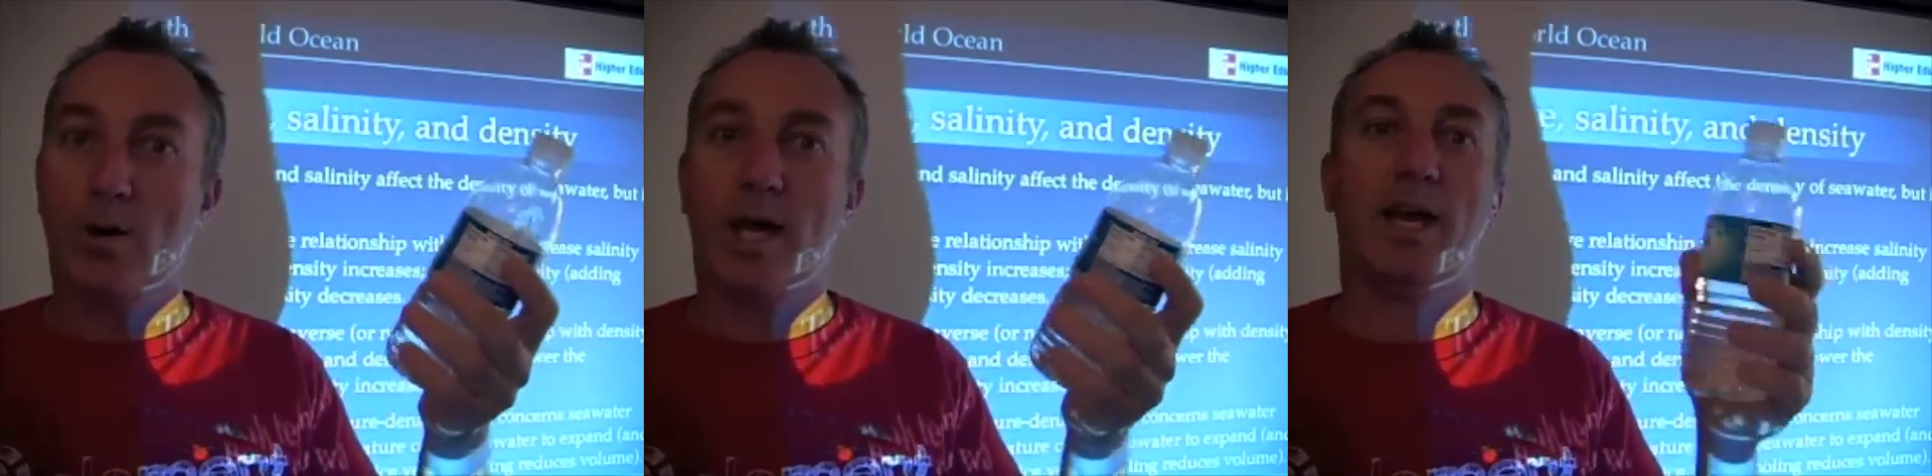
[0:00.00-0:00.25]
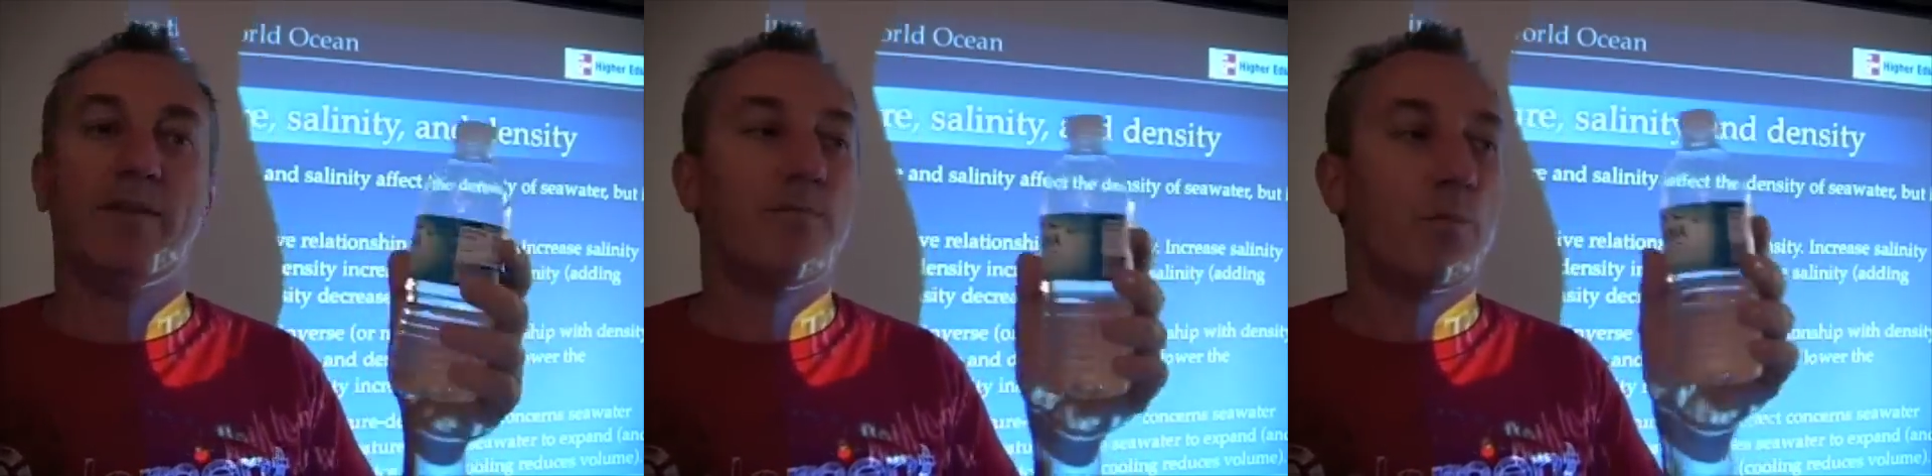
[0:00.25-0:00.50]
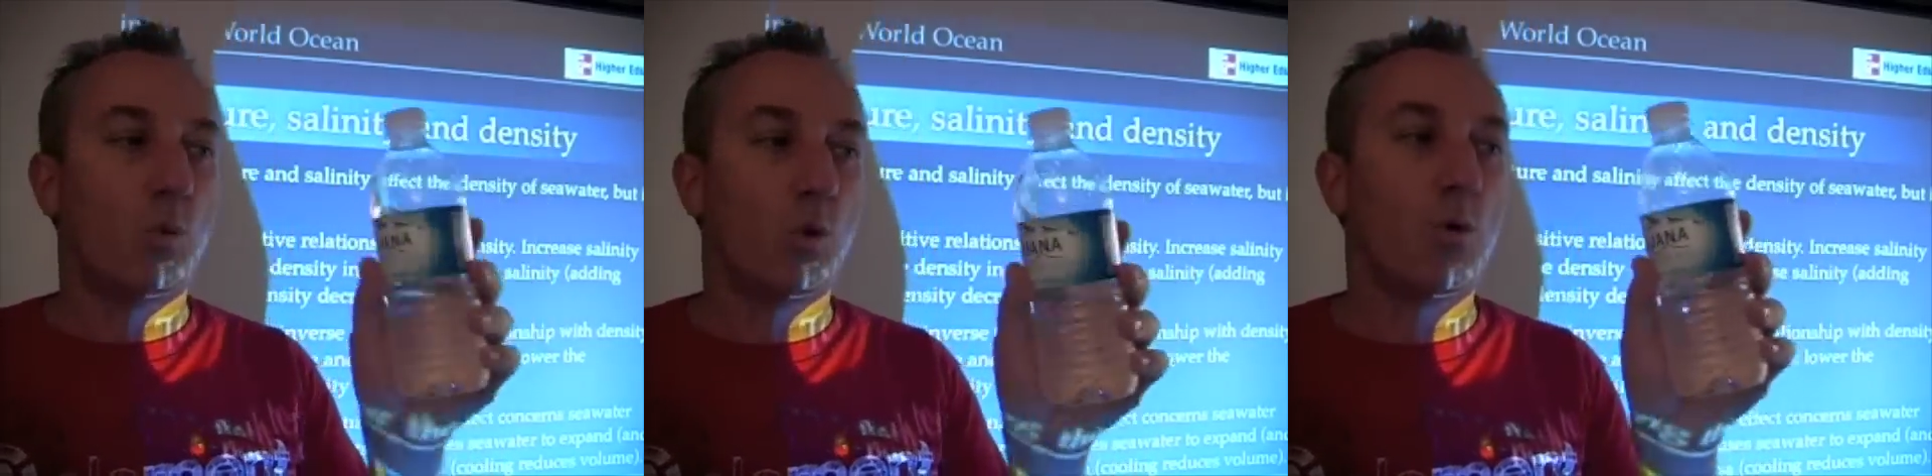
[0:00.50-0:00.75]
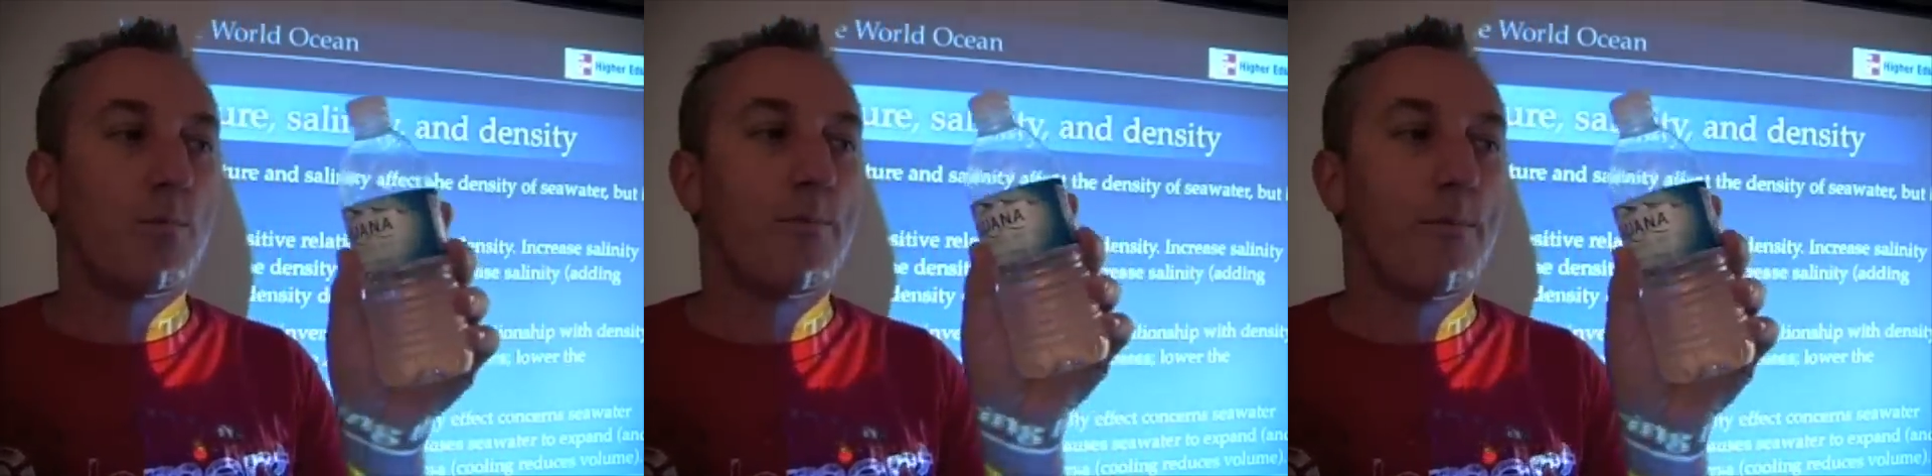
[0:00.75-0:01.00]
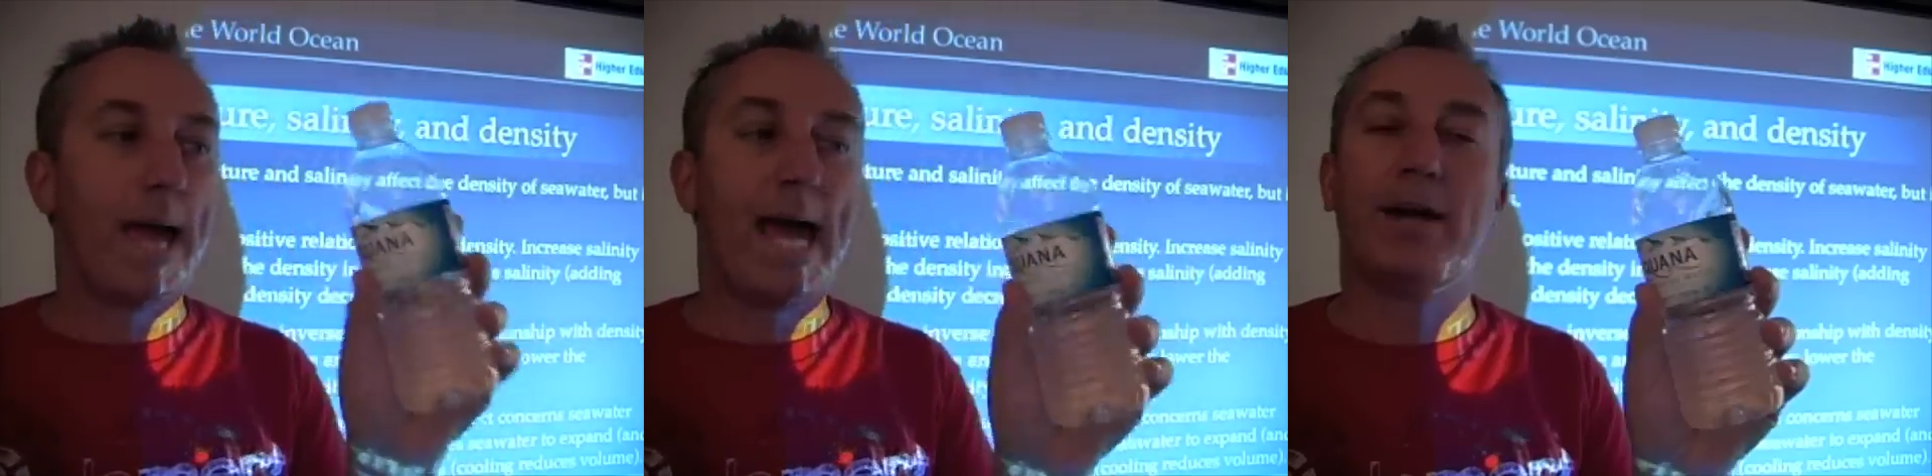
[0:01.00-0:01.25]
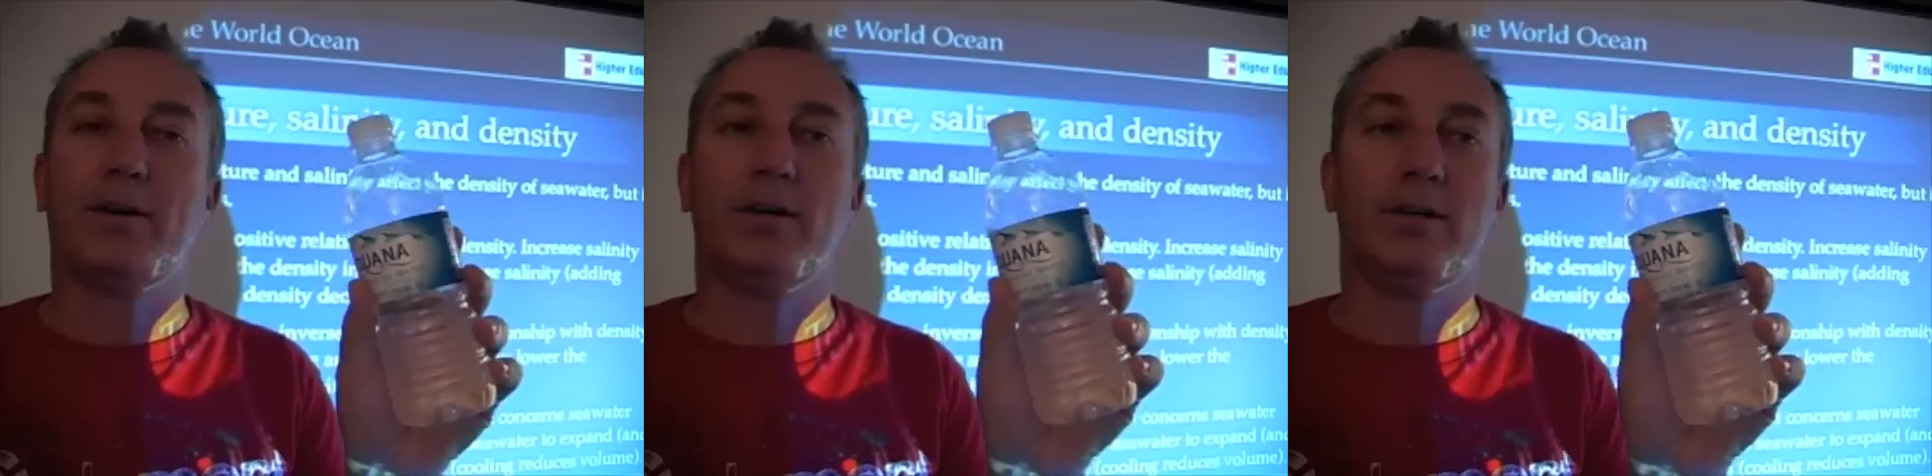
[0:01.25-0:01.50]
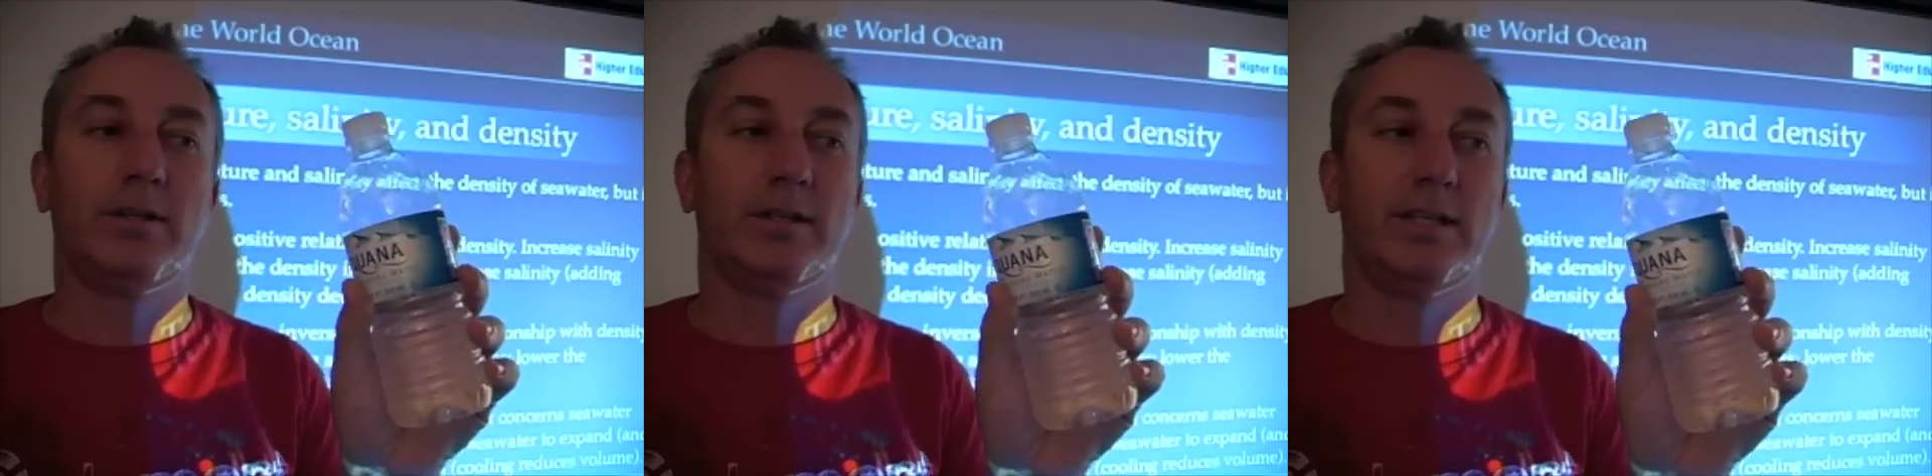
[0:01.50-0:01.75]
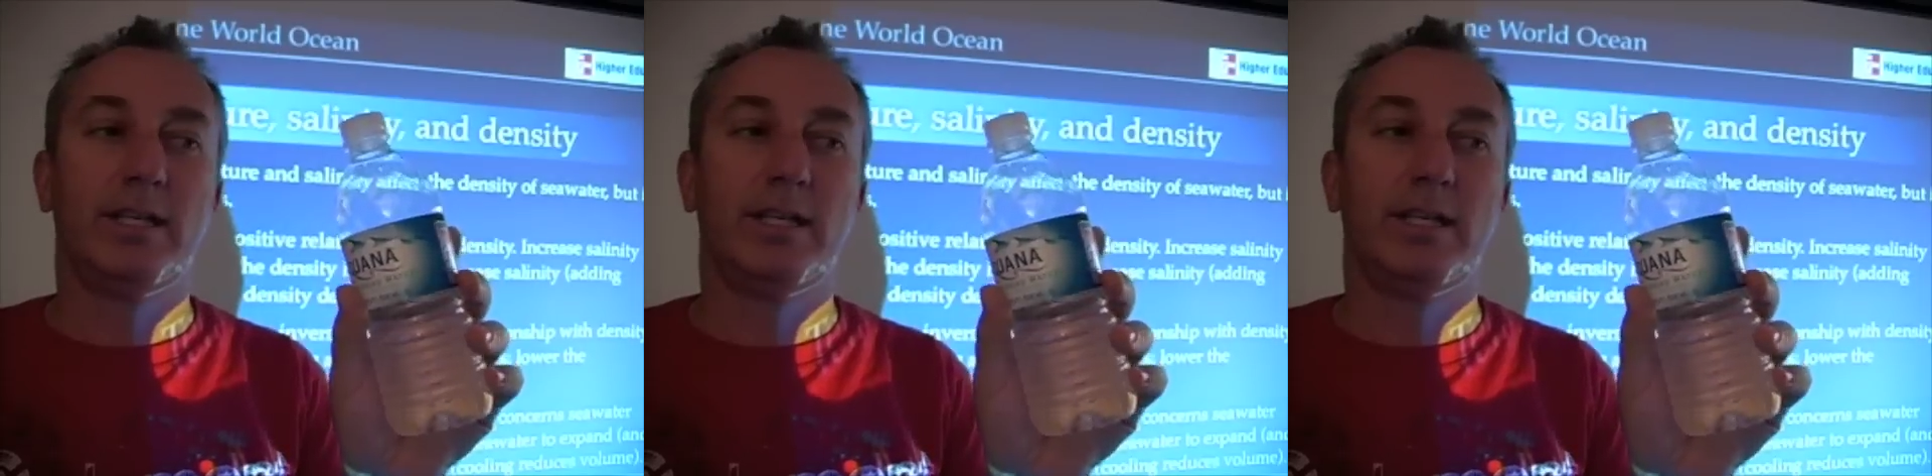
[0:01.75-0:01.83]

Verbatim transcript: I have more matter